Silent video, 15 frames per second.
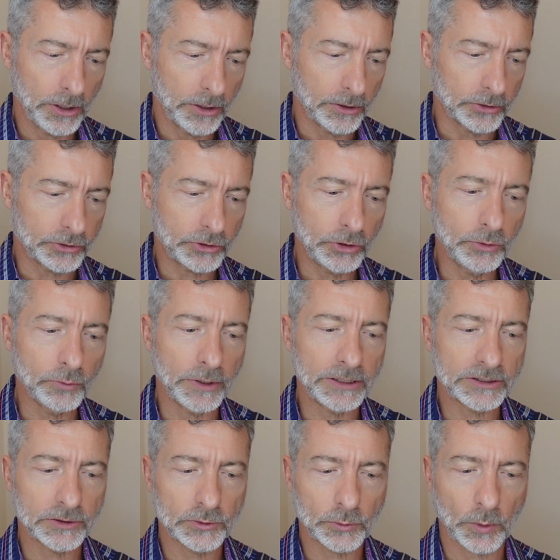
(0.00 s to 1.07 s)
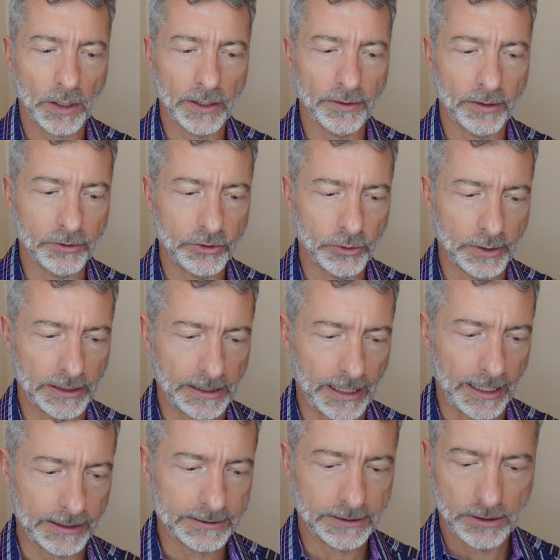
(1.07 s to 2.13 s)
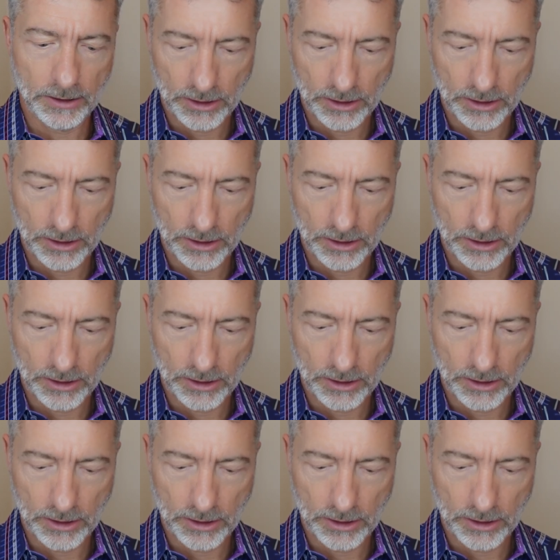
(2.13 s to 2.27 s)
There's two reasons why they're doing that.